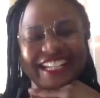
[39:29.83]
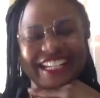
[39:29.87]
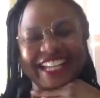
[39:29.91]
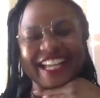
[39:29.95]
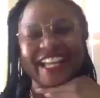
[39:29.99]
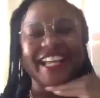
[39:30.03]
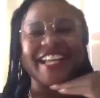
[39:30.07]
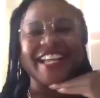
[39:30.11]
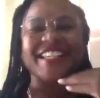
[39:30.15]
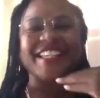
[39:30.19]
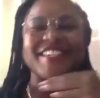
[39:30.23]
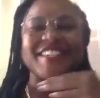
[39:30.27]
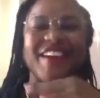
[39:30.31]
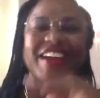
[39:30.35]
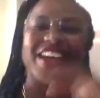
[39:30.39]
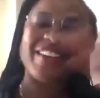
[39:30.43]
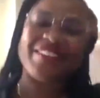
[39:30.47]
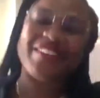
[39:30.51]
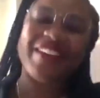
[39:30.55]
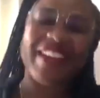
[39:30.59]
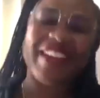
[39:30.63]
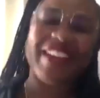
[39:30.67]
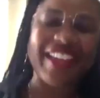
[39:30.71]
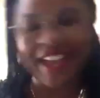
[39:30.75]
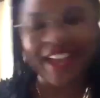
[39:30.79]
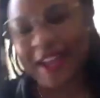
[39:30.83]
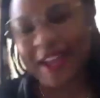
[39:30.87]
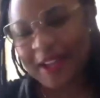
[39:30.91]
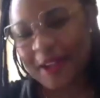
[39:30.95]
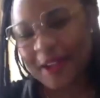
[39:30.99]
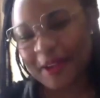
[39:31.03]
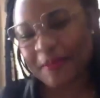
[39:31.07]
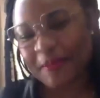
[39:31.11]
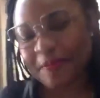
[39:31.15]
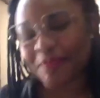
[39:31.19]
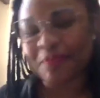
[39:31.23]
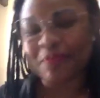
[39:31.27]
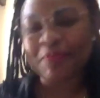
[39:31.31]
So
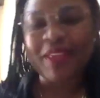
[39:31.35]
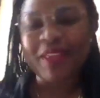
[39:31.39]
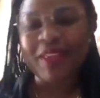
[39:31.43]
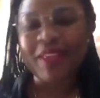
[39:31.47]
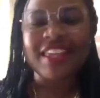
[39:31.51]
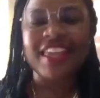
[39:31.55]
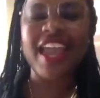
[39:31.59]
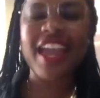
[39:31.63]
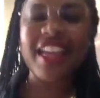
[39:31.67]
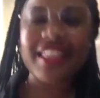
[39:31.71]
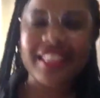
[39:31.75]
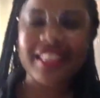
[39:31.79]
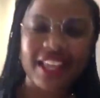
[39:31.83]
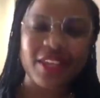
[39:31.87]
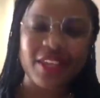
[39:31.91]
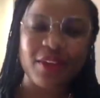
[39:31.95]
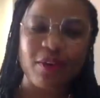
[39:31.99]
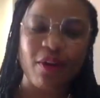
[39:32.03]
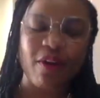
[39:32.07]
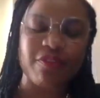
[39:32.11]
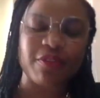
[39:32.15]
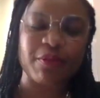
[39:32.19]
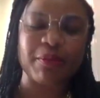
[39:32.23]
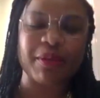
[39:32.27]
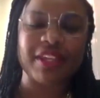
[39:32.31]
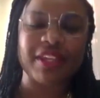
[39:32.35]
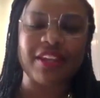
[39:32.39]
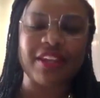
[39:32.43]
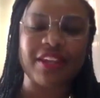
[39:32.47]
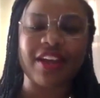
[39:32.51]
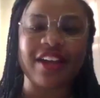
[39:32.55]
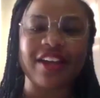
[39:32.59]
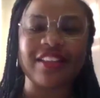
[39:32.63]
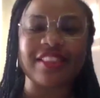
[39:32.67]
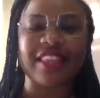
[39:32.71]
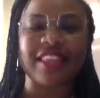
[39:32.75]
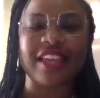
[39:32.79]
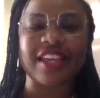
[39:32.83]
thank you all for being on.
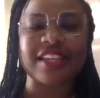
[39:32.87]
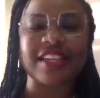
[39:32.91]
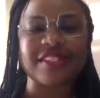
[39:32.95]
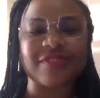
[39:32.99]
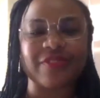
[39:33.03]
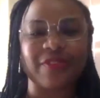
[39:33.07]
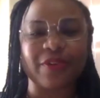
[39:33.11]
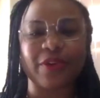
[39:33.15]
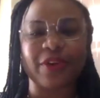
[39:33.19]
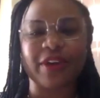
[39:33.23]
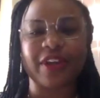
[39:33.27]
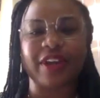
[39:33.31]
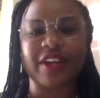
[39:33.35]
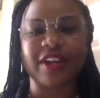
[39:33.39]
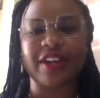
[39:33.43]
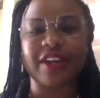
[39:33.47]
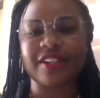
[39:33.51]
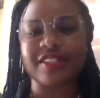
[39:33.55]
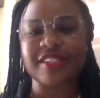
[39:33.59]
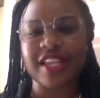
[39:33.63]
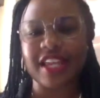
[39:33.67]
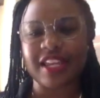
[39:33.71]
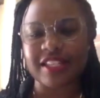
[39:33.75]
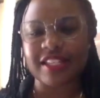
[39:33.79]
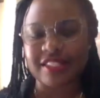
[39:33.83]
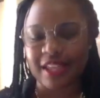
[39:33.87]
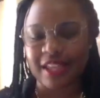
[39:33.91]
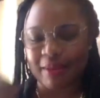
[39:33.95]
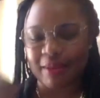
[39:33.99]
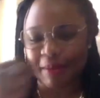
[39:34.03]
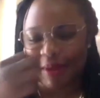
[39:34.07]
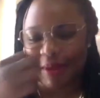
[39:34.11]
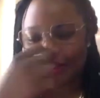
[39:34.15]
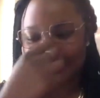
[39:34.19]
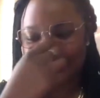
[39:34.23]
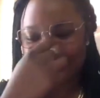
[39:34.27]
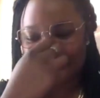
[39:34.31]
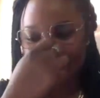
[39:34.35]
Thanks for taking time out
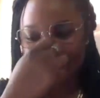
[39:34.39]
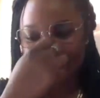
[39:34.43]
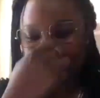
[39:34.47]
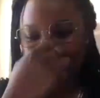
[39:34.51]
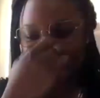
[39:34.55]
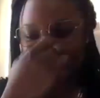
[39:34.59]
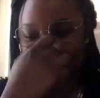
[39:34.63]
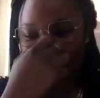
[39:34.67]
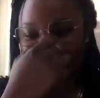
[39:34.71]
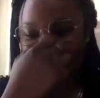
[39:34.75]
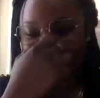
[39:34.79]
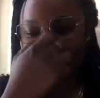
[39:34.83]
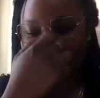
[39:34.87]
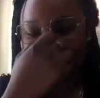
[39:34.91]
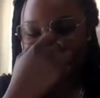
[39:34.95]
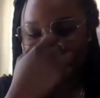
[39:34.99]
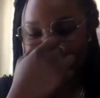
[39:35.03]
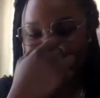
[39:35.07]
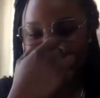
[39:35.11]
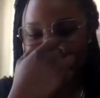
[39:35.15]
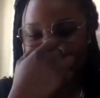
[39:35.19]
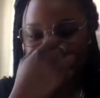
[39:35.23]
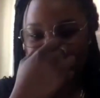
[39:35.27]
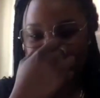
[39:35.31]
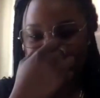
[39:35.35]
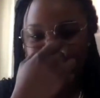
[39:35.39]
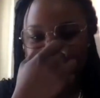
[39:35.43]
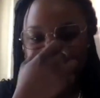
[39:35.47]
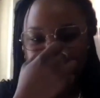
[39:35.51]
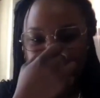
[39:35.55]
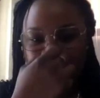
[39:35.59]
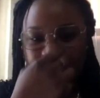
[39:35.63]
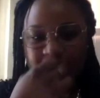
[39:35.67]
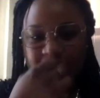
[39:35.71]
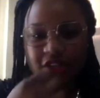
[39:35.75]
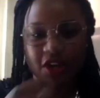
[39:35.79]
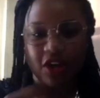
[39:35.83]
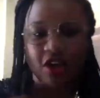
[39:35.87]
to join us on this
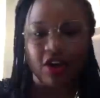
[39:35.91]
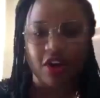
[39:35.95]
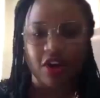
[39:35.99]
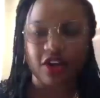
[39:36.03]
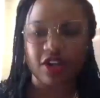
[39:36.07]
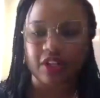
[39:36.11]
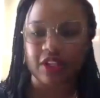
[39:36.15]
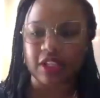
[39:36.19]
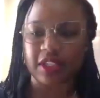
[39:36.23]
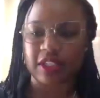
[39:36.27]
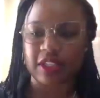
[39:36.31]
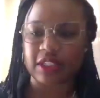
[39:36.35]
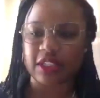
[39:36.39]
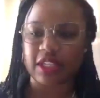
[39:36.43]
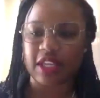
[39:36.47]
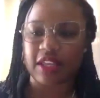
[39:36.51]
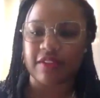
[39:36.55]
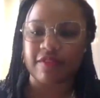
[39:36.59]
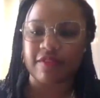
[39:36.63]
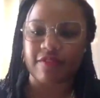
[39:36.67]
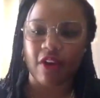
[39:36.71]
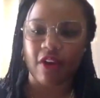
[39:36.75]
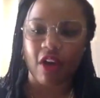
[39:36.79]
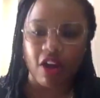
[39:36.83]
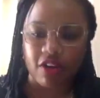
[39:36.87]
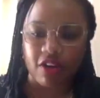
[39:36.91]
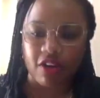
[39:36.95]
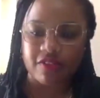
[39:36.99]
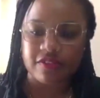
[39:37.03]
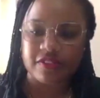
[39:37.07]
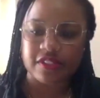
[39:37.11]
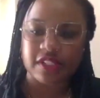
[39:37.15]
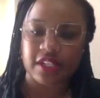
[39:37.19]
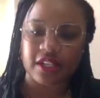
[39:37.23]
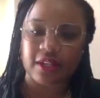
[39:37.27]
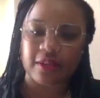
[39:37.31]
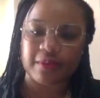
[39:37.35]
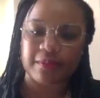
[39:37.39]
call and get involved,
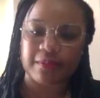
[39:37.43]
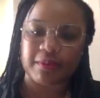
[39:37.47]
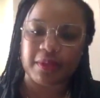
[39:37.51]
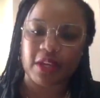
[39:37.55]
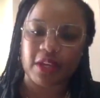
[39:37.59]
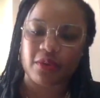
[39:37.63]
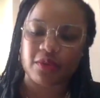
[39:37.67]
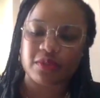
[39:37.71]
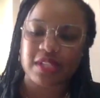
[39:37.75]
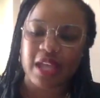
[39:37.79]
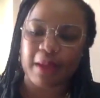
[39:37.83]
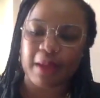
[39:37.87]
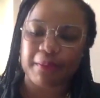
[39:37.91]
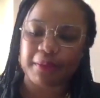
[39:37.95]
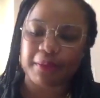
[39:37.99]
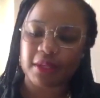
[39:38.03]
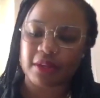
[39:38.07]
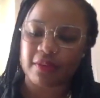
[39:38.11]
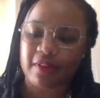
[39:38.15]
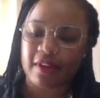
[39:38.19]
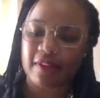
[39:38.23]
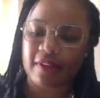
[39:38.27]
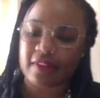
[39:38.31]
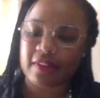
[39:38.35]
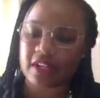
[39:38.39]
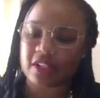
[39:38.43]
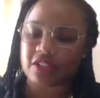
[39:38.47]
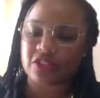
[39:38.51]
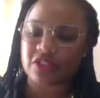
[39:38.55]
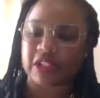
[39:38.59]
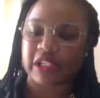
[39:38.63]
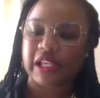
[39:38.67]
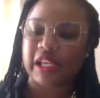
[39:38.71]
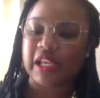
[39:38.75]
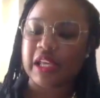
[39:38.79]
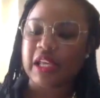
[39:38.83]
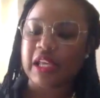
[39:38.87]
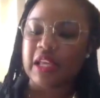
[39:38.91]
hear what's happening around the country.
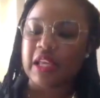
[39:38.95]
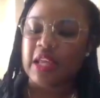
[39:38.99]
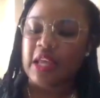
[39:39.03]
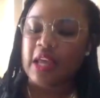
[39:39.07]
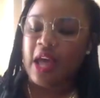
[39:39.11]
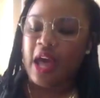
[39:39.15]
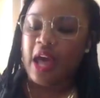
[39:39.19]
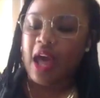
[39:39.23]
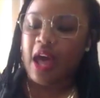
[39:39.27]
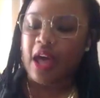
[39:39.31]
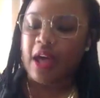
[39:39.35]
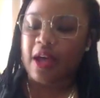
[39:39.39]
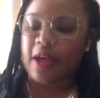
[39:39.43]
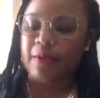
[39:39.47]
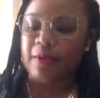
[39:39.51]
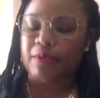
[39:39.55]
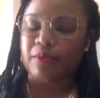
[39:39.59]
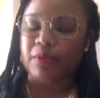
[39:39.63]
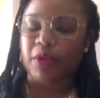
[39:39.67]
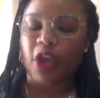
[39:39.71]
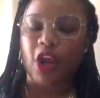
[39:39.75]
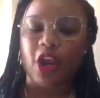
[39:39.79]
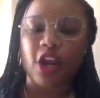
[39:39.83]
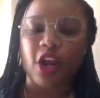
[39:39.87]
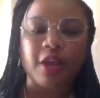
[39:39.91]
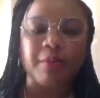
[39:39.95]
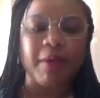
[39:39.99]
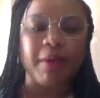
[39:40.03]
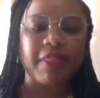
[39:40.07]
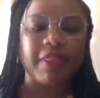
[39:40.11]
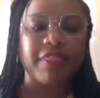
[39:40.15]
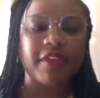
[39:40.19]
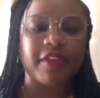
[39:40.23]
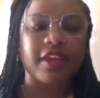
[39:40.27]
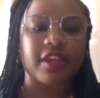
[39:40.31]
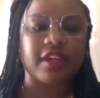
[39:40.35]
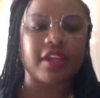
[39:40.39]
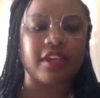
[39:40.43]
CURB, I
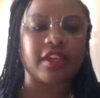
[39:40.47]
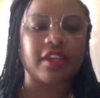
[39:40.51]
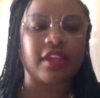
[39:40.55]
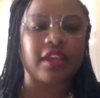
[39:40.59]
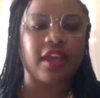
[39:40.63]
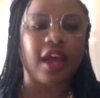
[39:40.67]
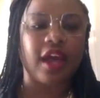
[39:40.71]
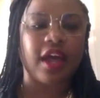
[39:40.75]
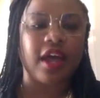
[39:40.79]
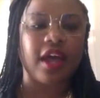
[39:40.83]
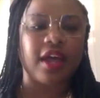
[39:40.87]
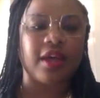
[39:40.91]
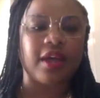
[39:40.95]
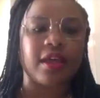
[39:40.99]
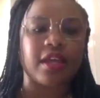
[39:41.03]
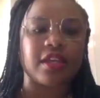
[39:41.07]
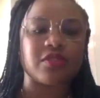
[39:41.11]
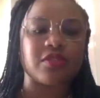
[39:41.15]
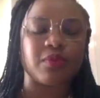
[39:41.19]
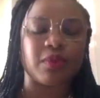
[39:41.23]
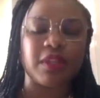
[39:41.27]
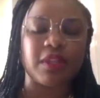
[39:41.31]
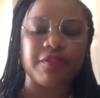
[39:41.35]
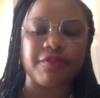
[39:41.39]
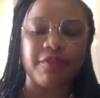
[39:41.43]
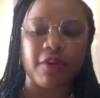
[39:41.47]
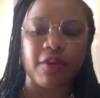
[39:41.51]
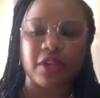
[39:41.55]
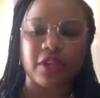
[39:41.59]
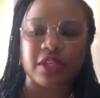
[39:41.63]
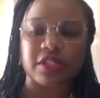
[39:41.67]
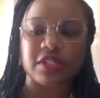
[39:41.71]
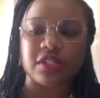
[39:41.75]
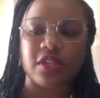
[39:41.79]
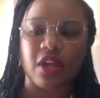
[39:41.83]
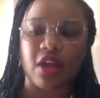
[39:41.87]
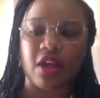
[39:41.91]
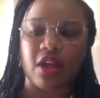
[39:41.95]
think, is really focused
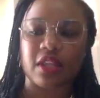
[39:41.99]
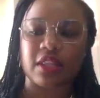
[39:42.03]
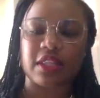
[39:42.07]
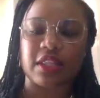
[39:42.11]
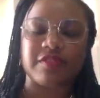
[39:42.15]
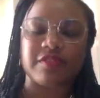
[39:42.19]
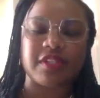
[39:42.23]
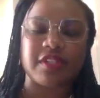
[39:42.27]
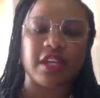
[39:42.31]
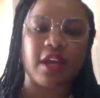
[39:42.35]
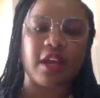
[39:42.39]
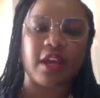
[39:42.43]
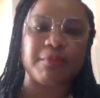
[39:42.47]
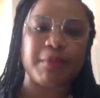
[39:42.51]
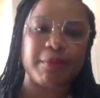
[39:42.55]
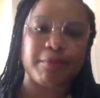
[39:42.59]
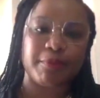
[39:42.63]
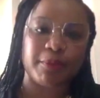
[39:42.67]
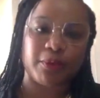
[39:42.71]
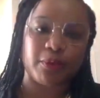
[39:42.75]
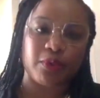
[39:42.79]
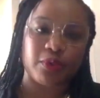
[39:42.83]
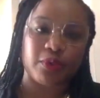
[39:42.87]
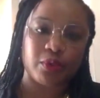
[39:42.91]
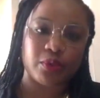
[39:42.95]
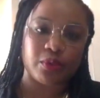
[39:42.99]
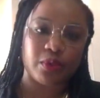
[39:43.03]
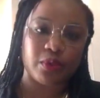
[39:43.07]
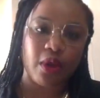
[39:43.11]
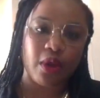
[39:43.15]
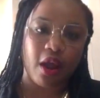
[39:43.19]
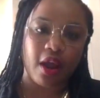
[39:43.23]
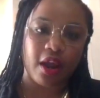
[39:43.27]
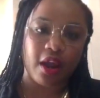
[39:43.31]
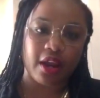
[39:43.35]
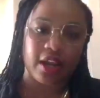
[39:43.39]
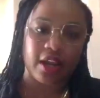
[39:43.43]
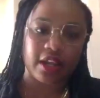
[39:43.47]
on lifting up people who
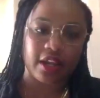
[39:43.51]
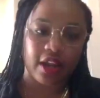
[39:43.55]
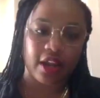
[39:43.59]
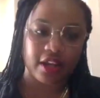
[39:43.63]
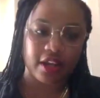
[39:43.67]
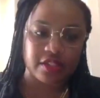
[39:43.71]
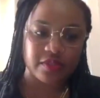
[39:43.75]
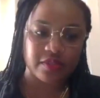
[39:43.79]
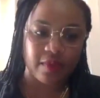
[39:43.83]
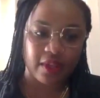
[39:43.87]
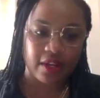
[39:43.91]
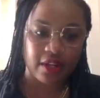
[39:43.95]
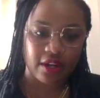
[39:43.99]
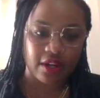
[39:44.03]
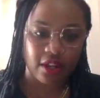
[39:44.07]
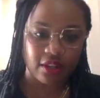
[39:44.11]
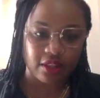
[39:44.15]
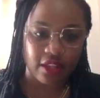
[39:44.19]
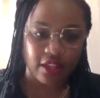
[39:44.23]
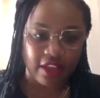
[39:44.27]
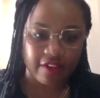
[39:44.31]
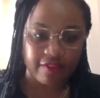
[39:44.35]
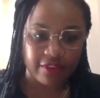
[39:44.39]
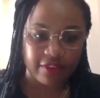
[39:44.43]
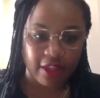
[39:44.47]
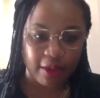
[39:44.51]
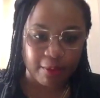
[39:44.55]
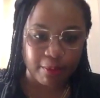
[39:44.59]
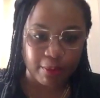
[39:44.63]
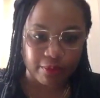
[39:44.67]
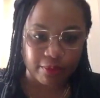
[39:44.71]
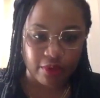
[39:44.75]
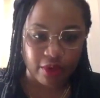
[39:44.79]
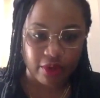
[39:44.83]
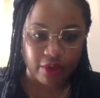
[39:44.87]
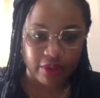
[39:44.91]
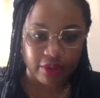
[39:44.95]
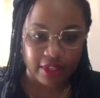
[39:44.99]
are incarcerated on life without
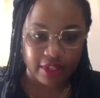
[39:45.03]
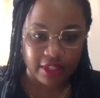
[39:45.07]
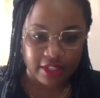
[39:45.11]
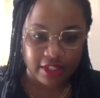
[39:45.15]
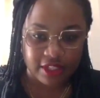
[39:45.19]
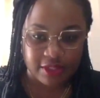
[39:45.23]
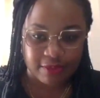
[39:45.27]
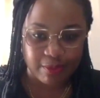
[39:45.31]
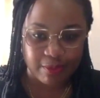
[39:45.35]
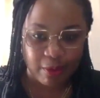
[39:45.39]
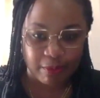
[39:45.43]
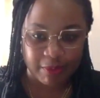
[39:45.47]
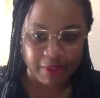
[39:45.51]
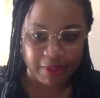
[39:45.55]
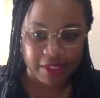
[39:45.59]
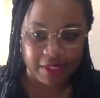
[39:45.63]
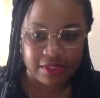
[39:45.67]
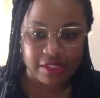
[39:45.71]
parole in this moment.